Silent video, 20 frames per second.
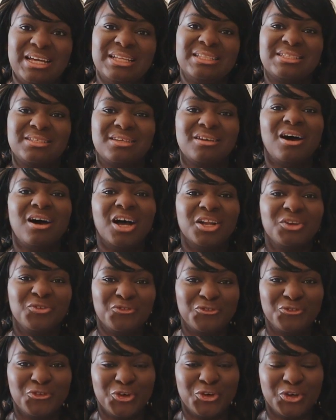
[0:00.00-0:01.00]
that
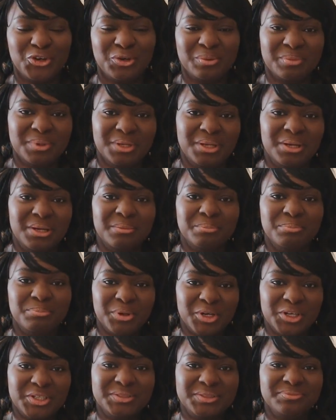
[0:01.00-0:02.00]
confirm
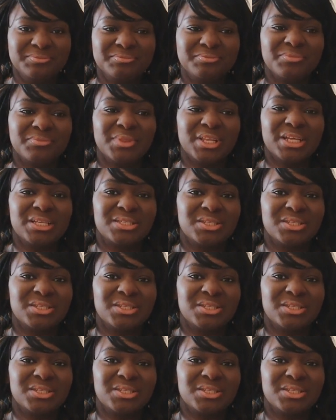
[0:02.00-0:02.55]
button.